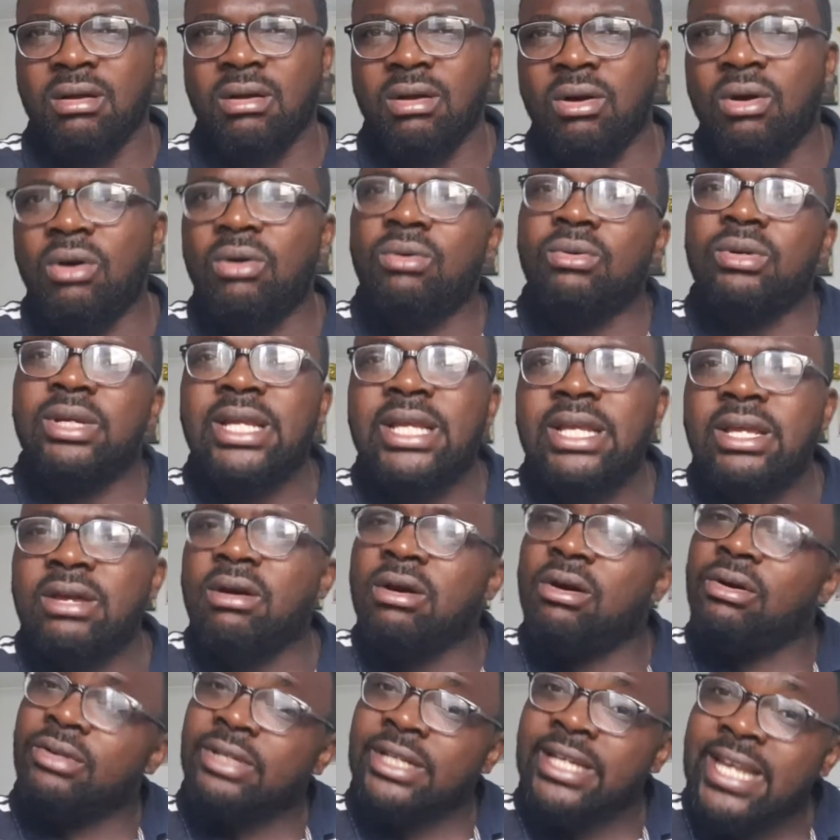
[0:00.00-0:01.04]
only
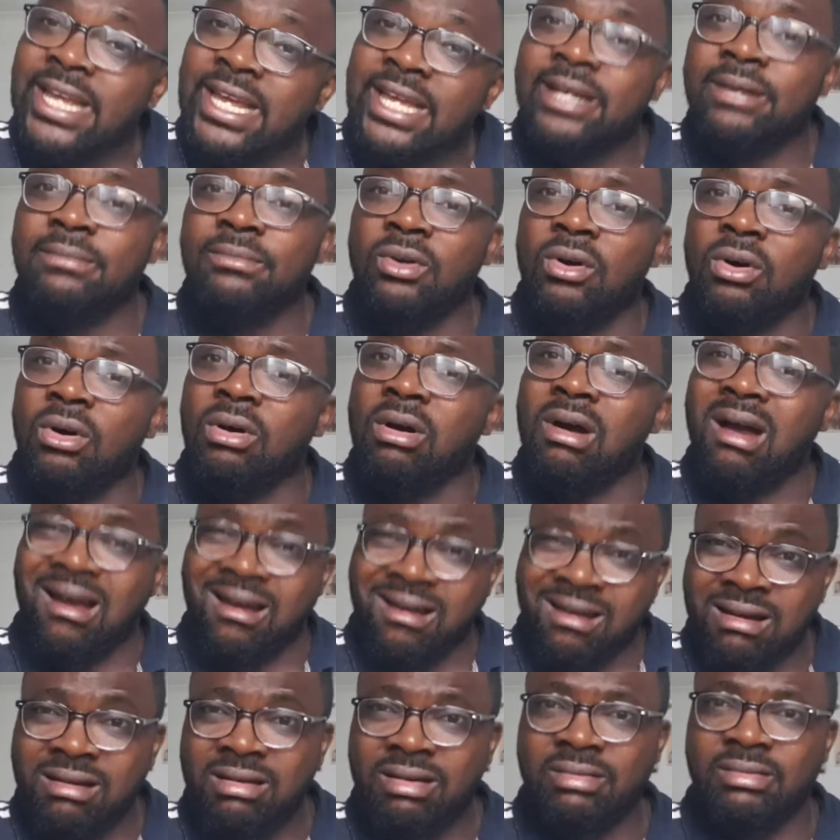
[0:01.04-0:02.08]
on him or
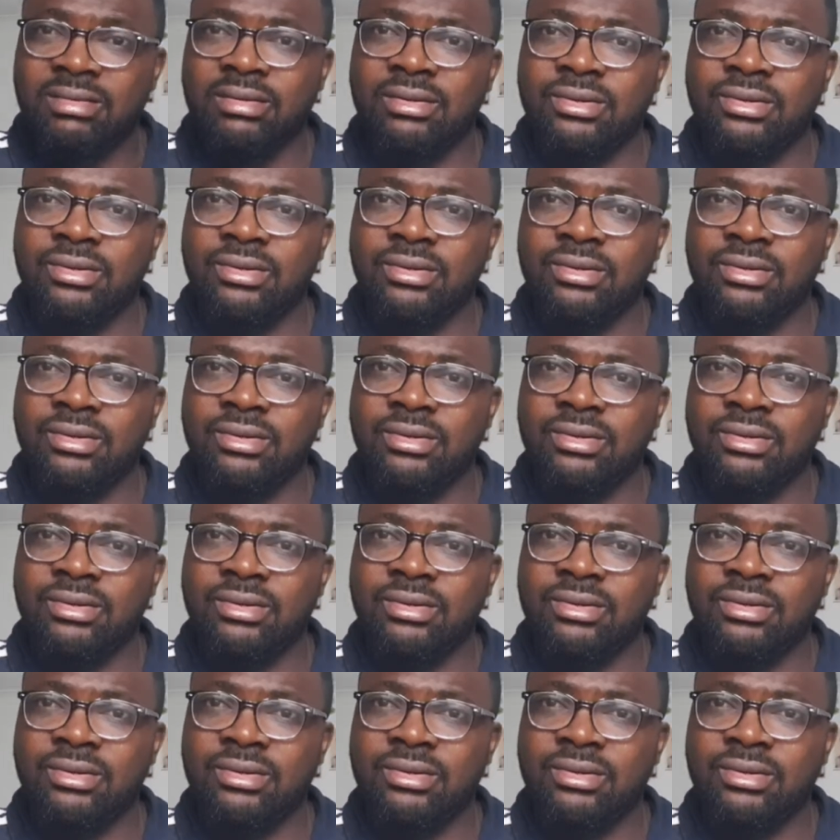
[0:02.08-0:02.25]
her,